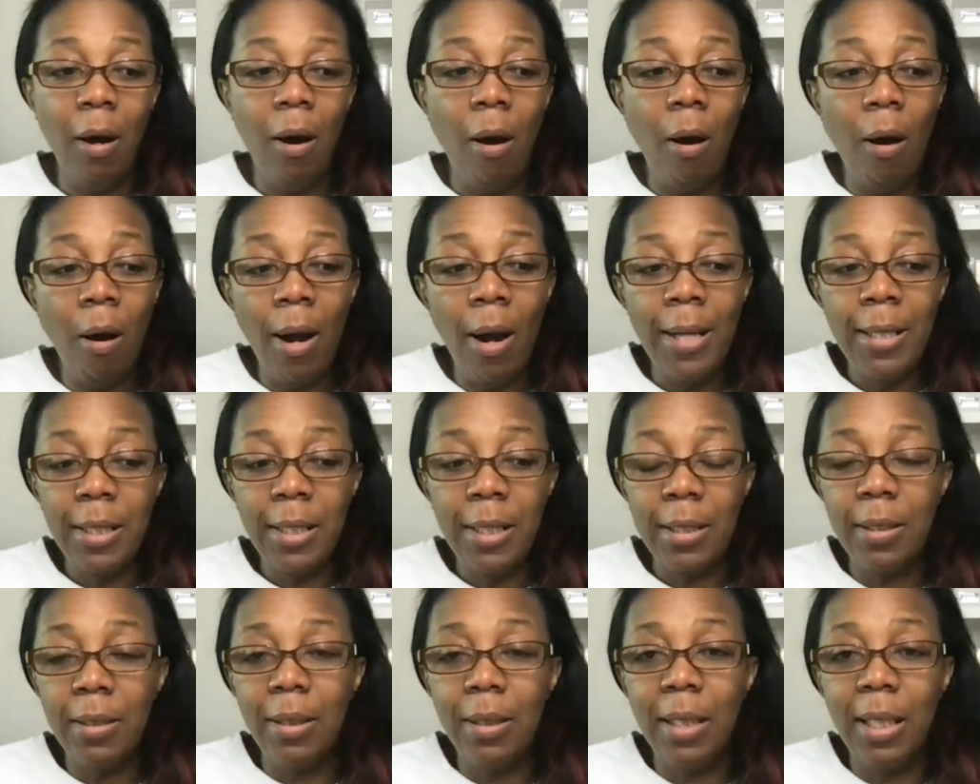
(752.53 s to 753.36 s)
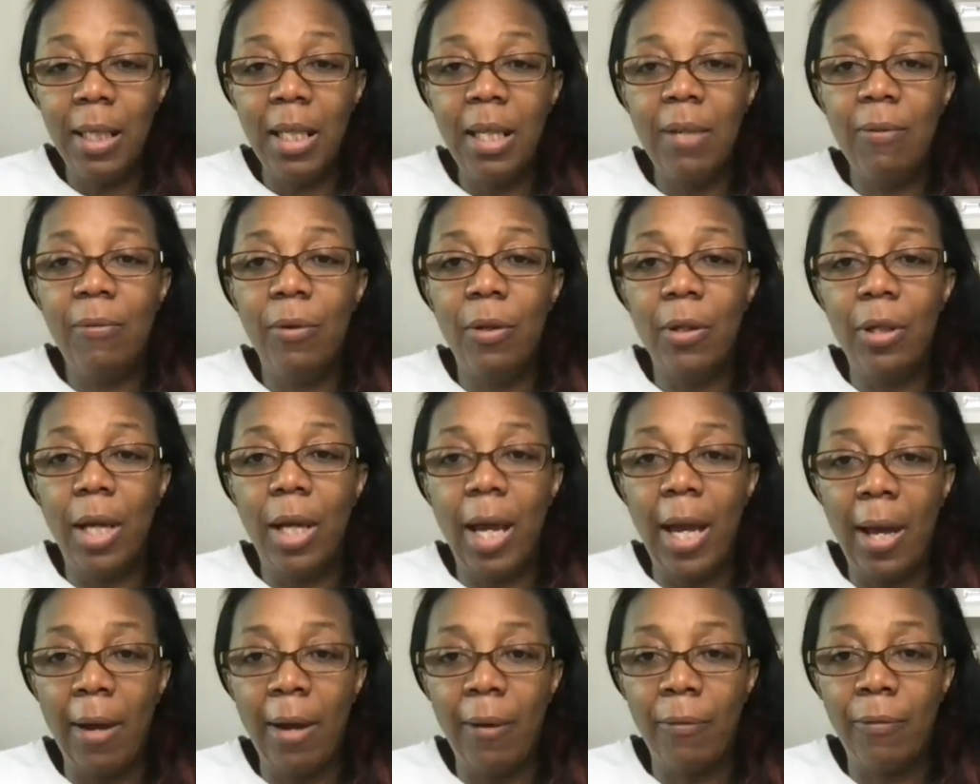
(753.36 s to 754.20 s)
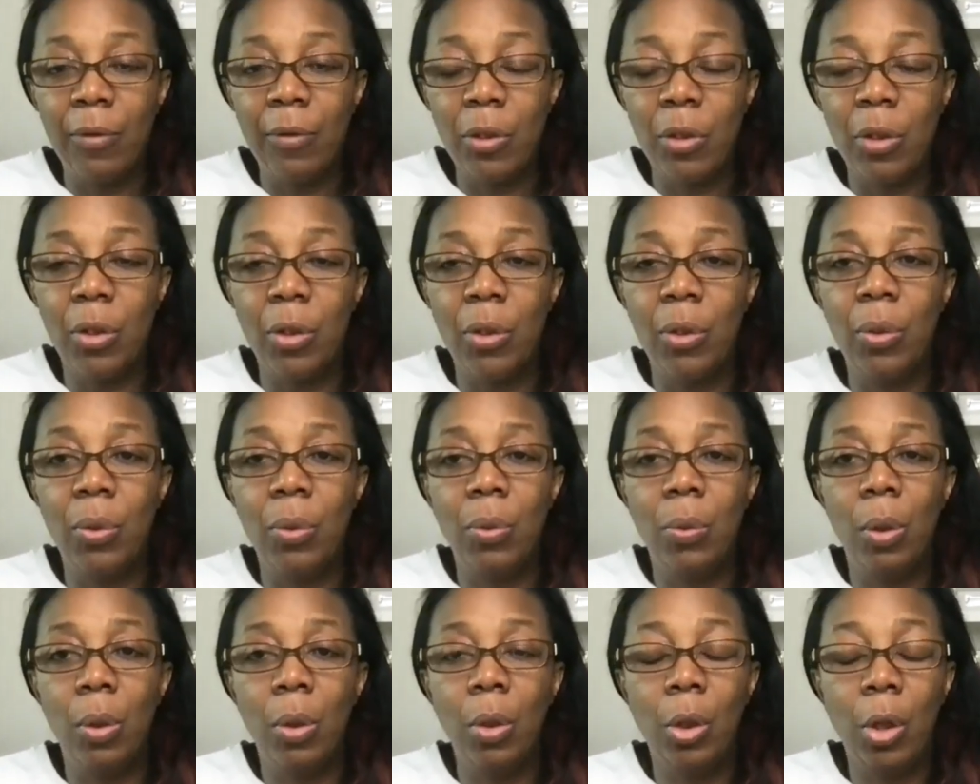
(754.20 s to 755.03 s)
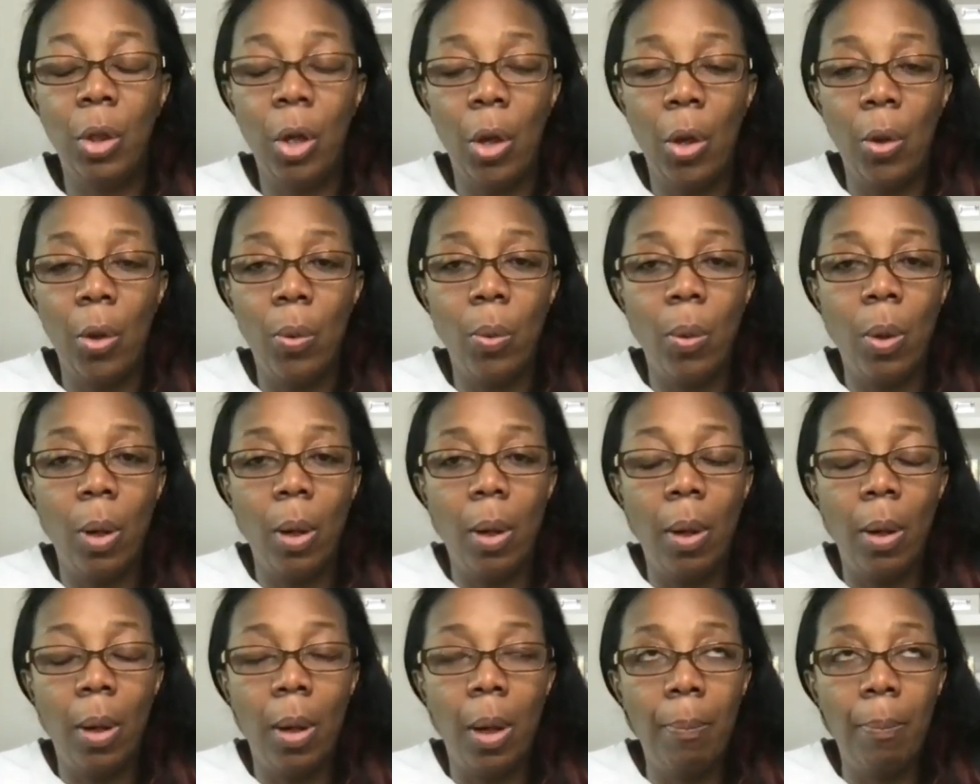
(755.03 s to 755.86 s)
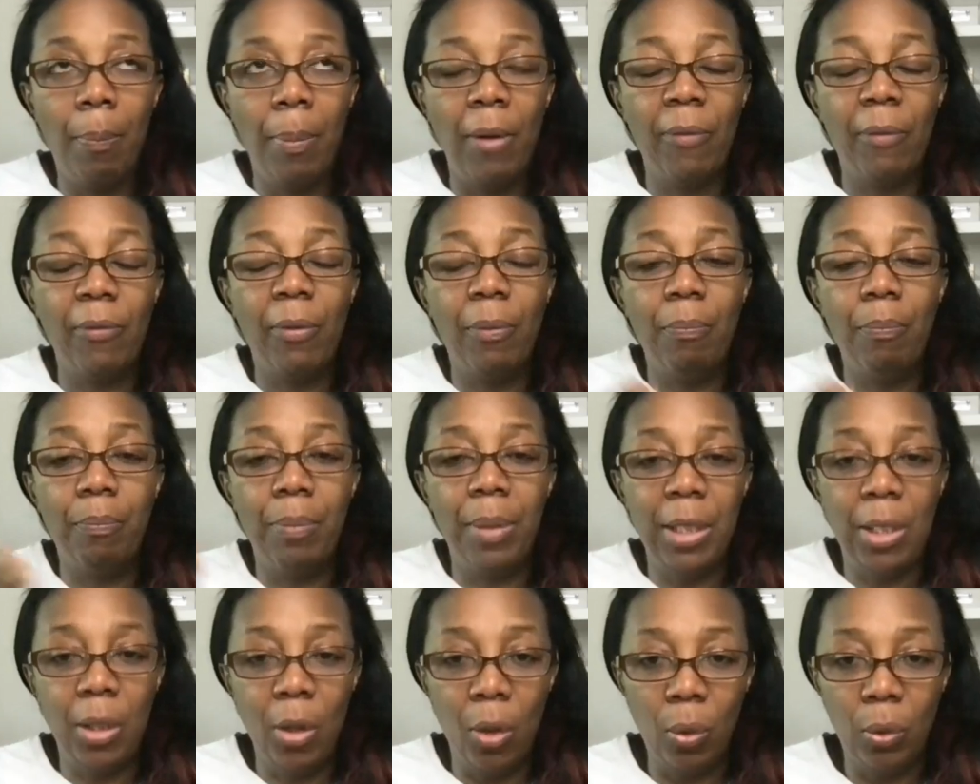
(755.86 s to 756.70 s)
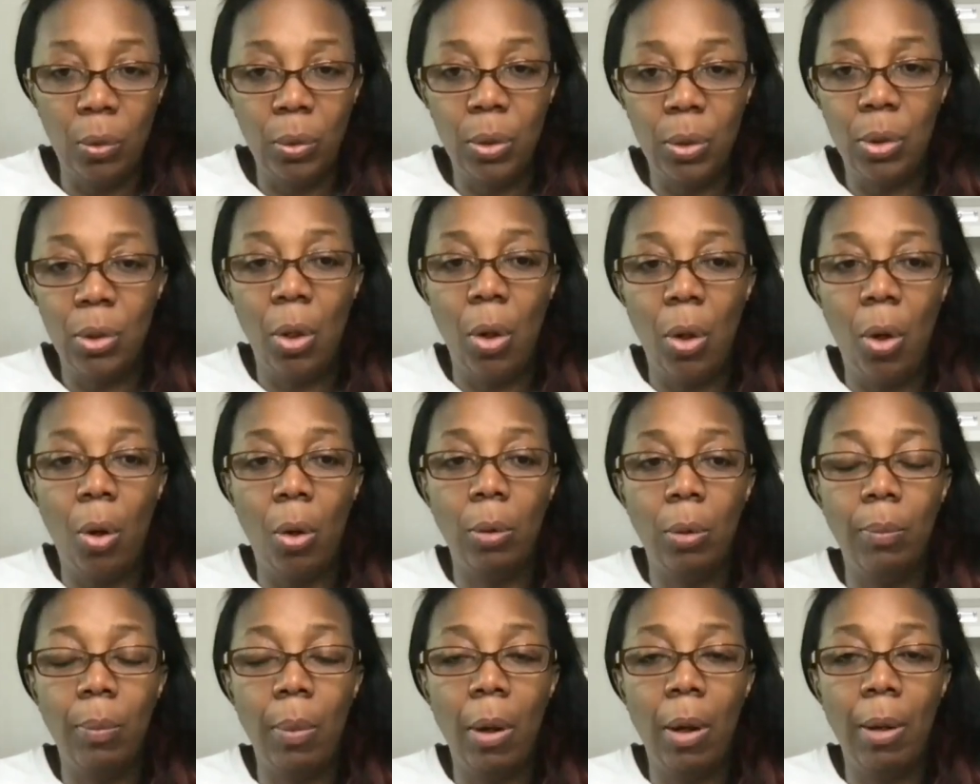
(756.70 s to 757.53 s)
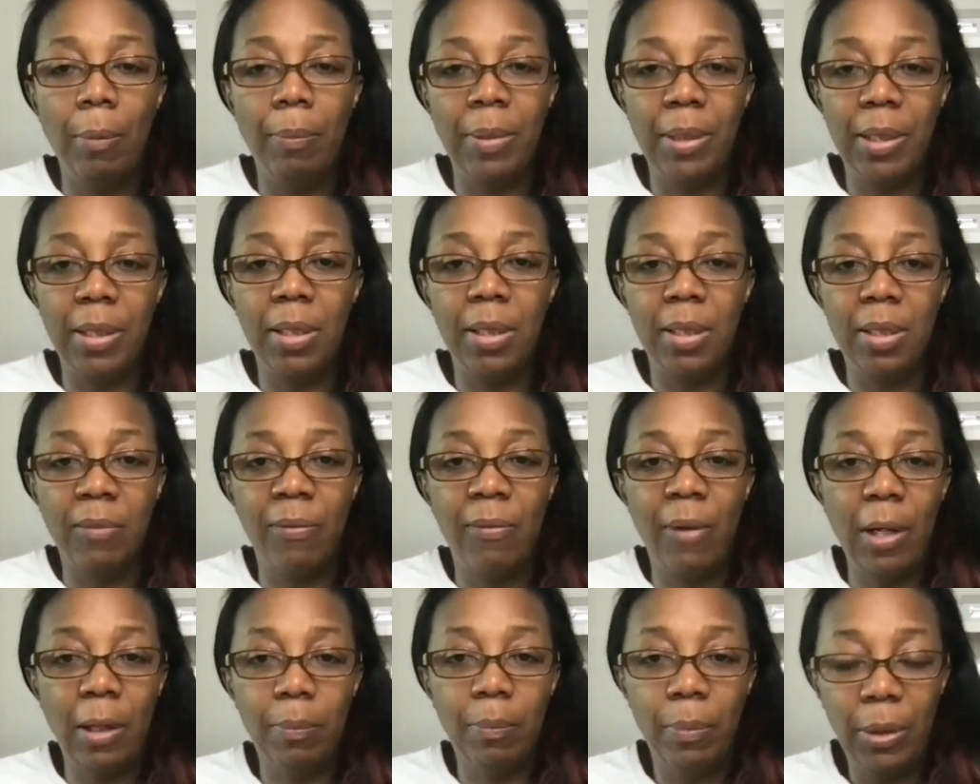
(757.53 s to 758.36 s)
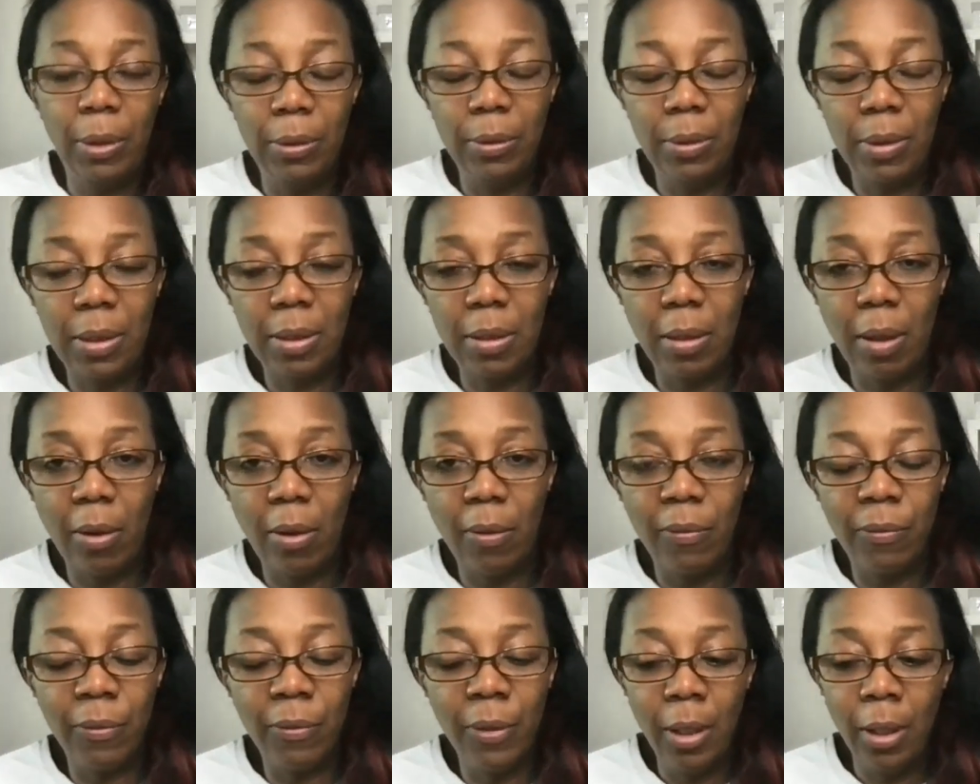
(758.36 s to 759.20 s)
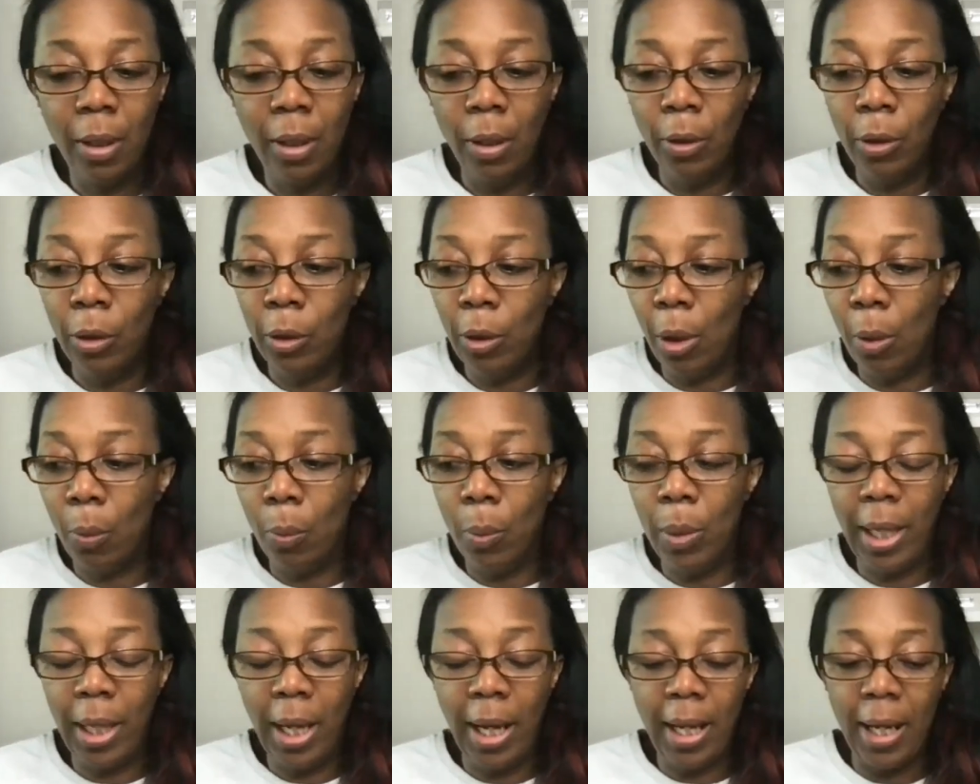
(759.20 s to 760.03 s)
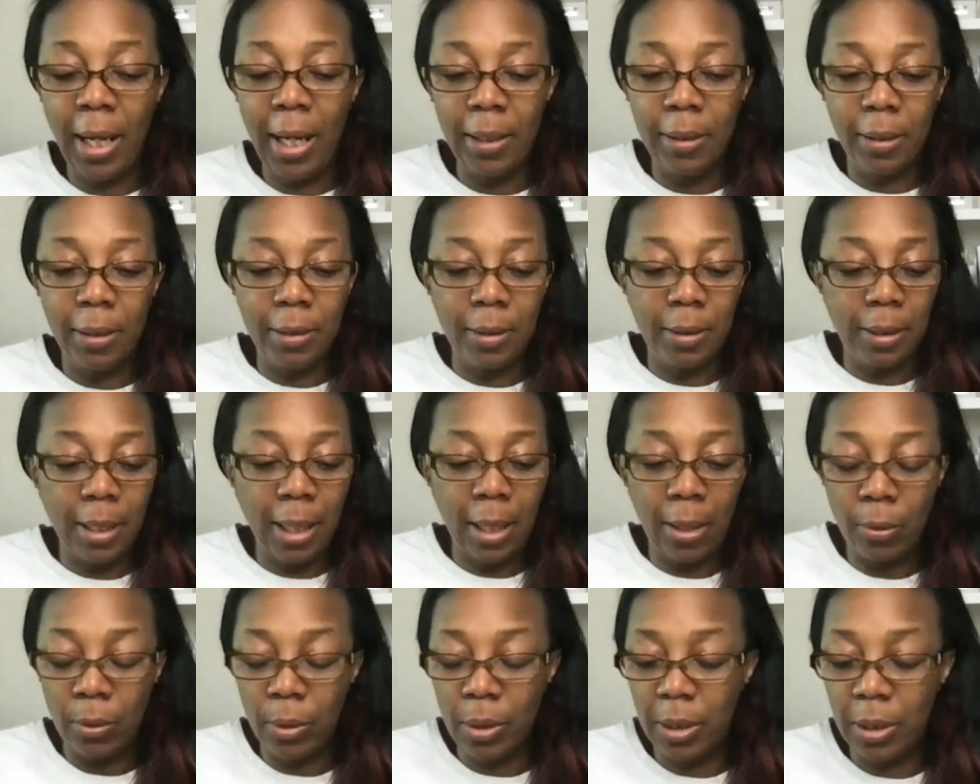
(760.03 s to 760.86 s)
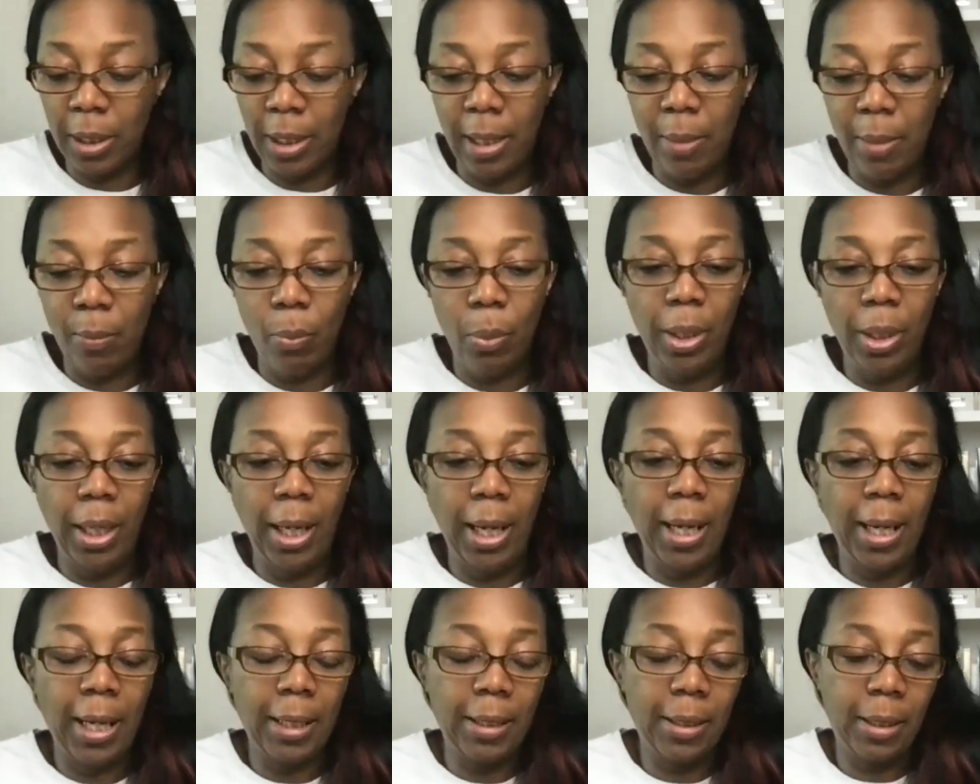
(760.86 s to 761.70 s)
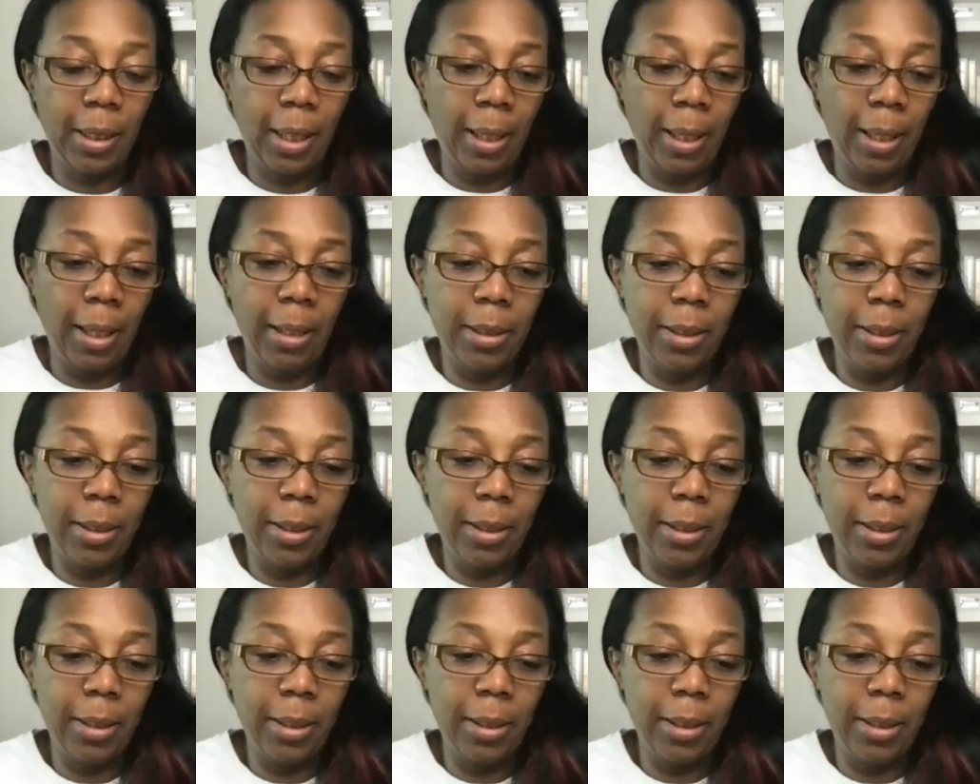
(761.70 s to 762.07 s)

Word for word: I didn't even have to go above and beyond on my business development stuff you know, we had a sales team, we had a,